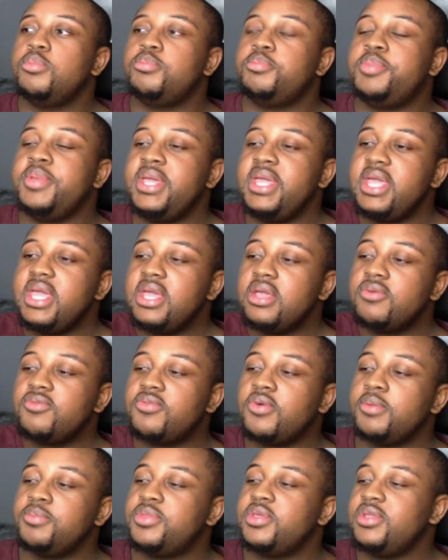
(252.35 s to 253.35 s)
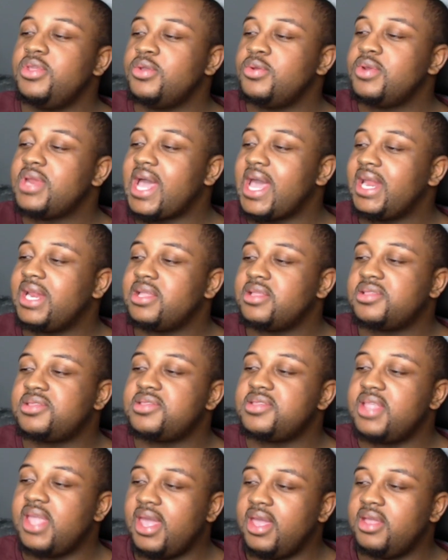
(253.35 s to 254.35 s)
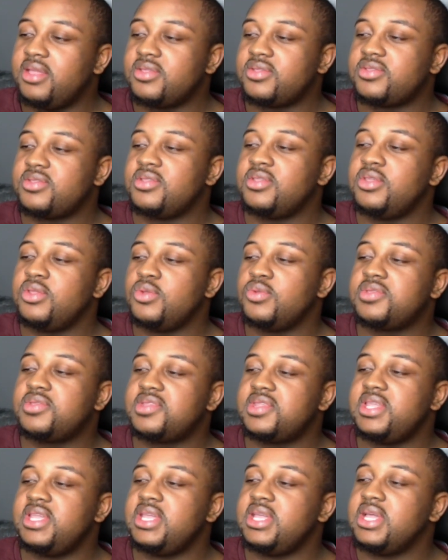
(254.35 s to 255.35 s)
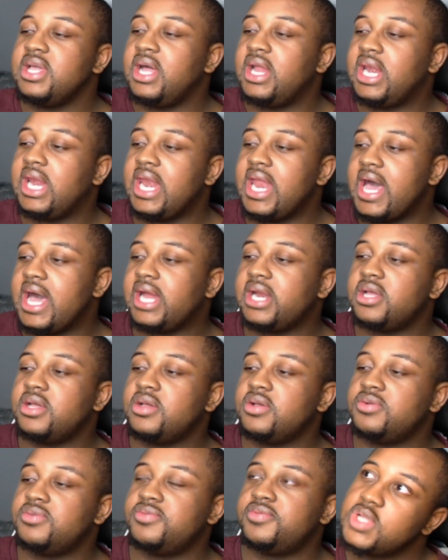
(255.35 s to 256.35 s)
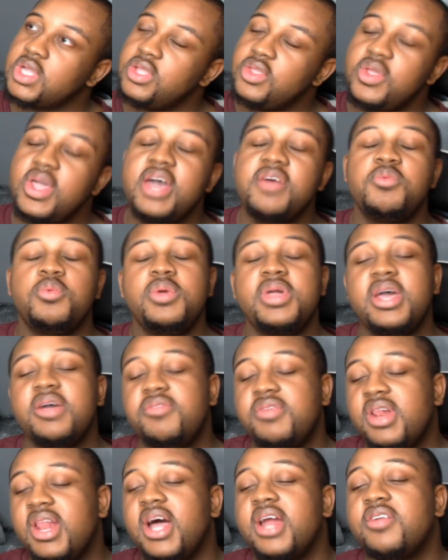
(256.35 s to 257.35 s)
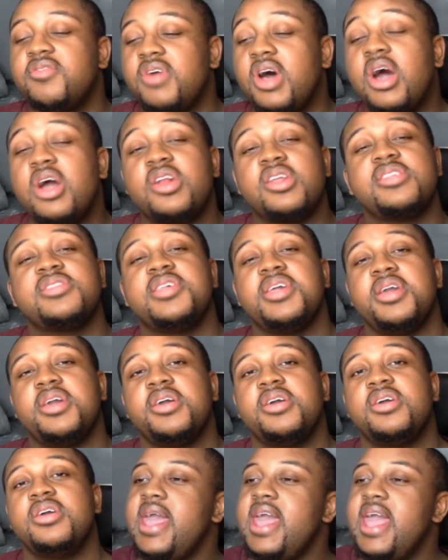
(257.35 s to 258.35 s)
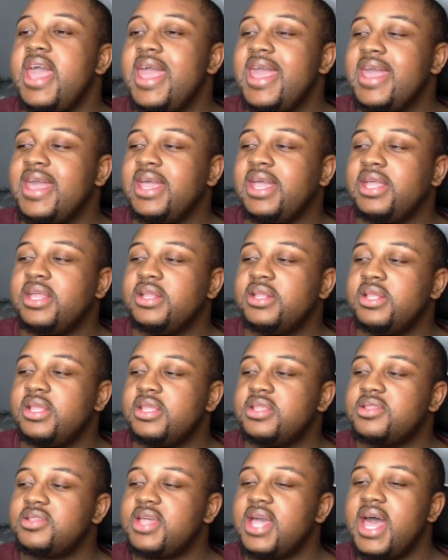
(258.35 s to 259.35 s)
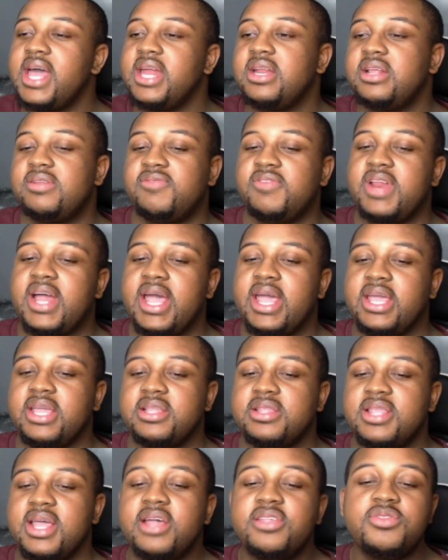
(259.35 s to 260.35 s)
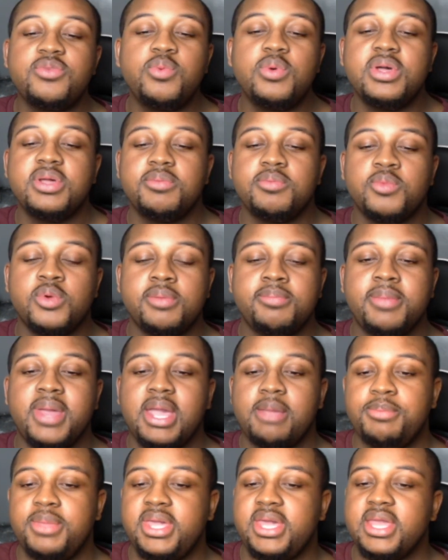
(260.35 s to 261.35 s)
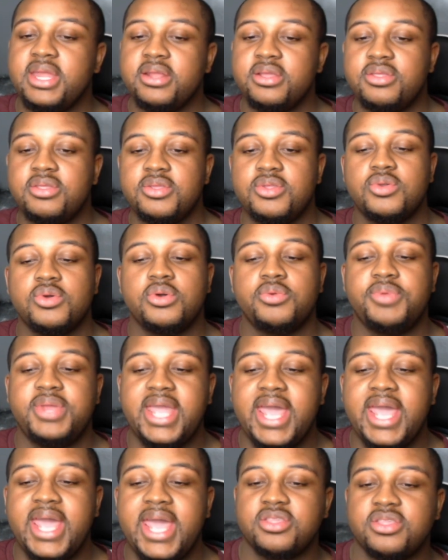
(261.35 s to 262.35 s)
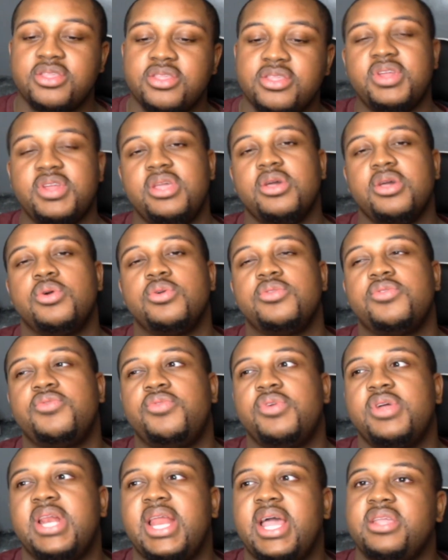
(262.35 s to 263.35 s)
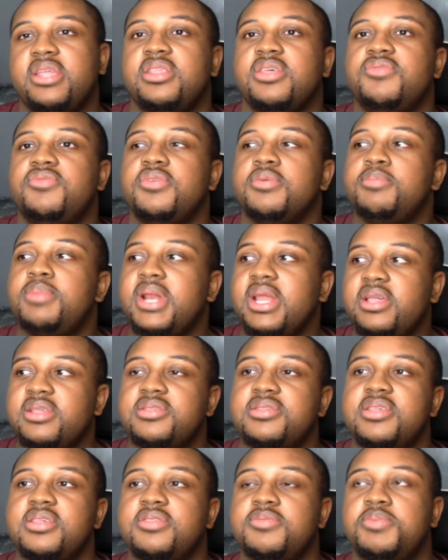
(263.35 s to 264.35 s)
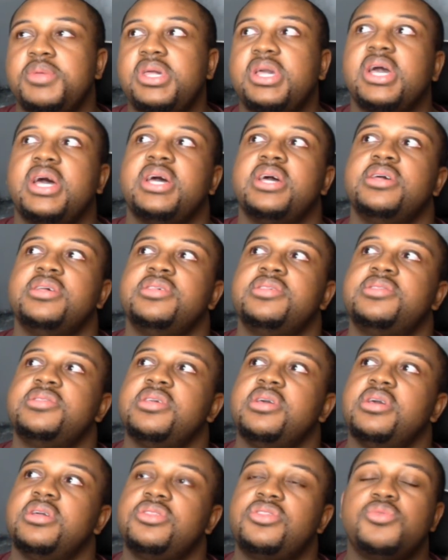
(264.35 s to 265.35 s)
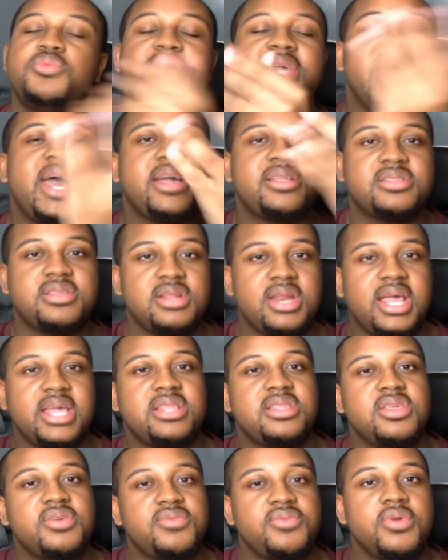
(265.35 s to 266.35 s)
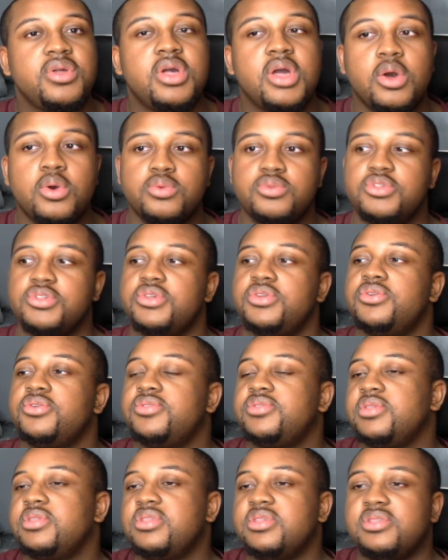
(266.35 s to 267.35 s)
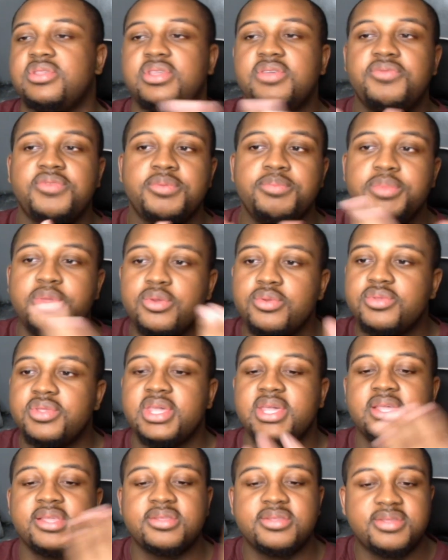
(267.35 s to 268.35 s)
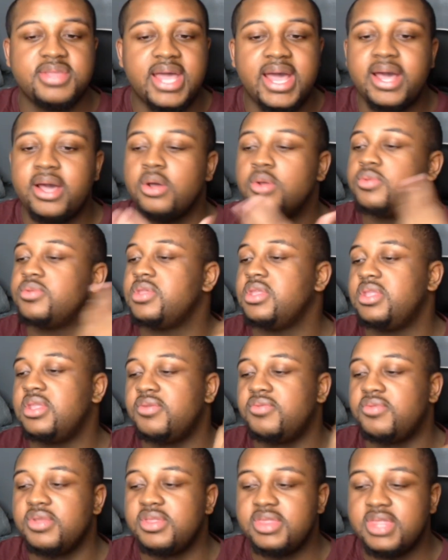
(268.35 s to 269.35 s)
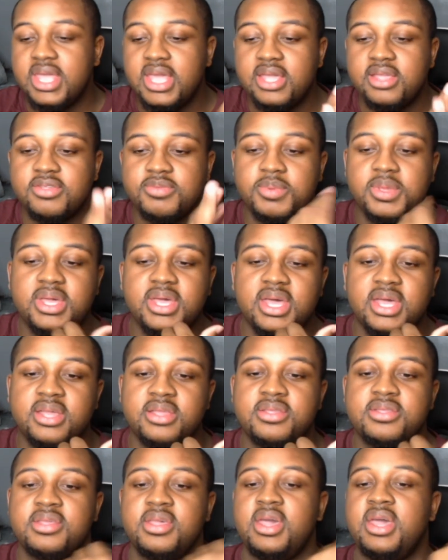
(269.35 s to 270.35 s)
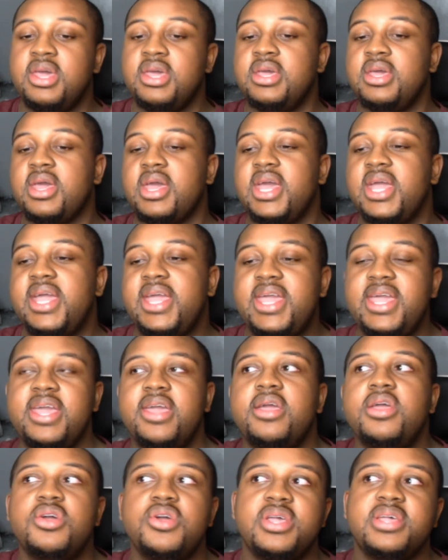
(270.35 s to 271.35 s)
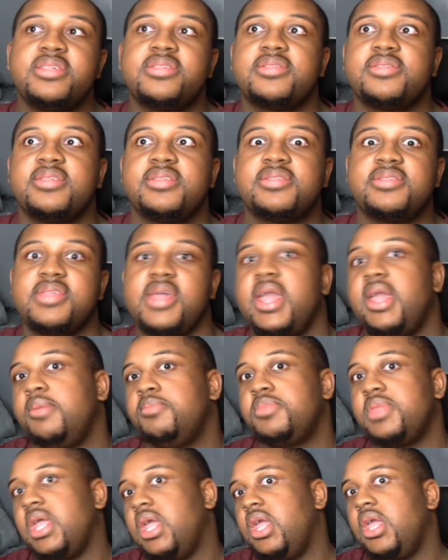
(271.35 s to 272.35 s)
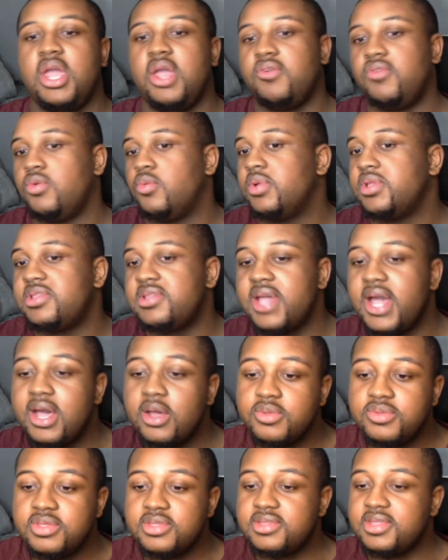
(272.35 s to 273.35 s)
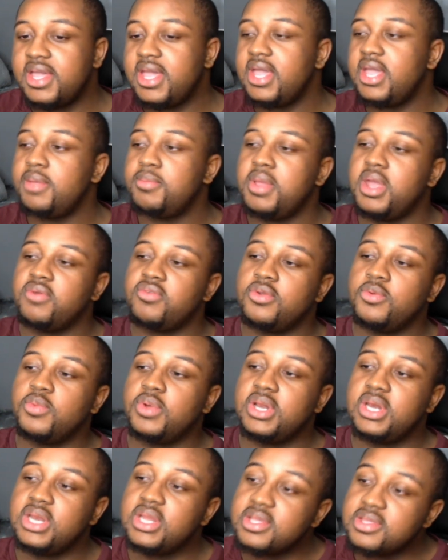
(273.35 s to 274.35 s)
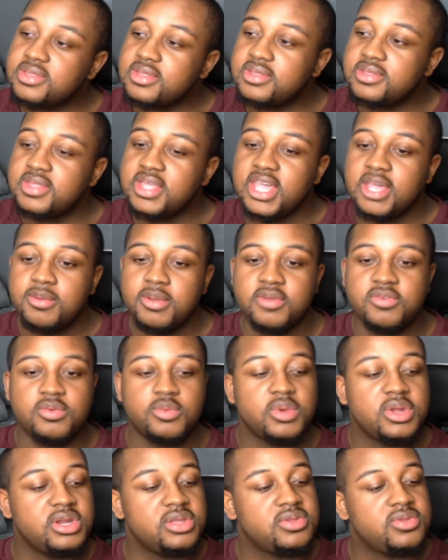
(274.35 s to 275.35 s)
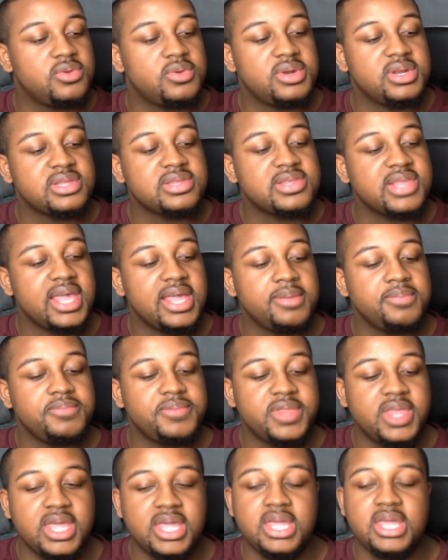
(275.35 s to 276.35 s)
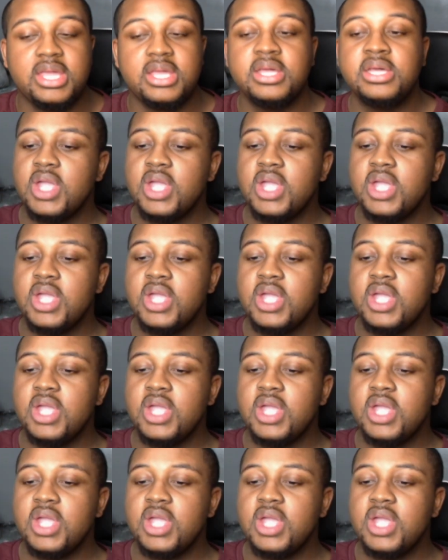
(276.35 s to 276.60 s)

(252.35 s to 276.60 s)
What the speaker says: being from the United States, you see a lot of... We have a lot of artists here. And it's kind of like... That's what made me get into doing reaction videos for, like, different places. Because to react to, like, different cultures and just different music and sounds and different things. Because here, it's the same thing. Everyone sounds the same. Everyone looks the same. Everyone is doing the same thing.